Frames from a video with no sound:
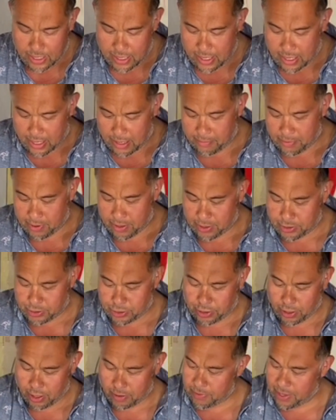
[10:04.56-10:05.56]
I'm going to
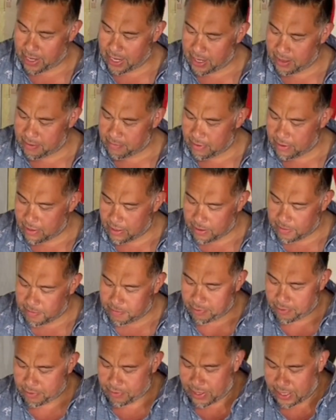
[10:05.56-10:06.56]
chop that and
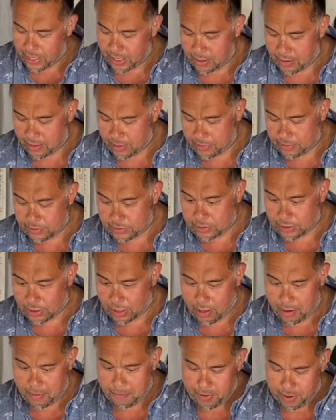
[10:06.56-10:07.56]
put that on
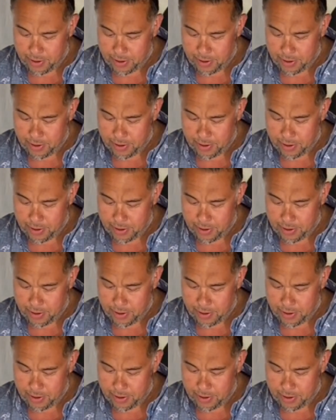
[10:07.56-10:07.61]
top.